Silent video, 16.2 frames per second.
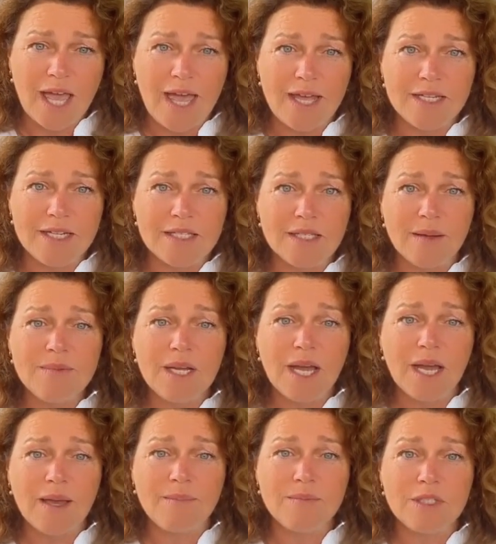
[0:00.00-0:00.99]
And
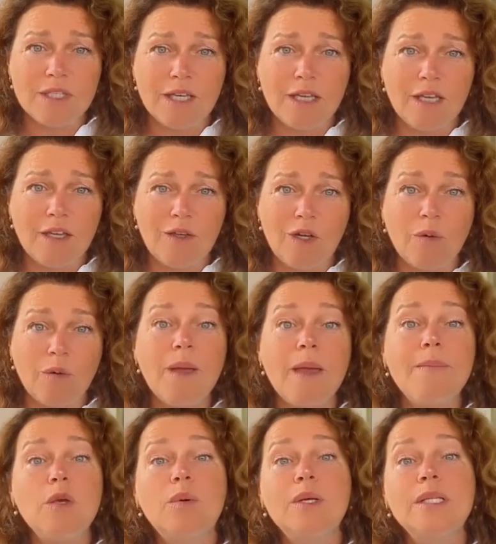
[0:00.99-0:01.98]
sometimes,
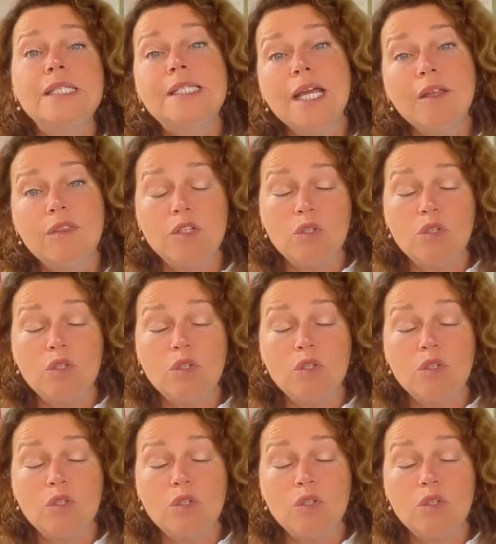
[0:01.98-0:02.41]
maybe you can stay at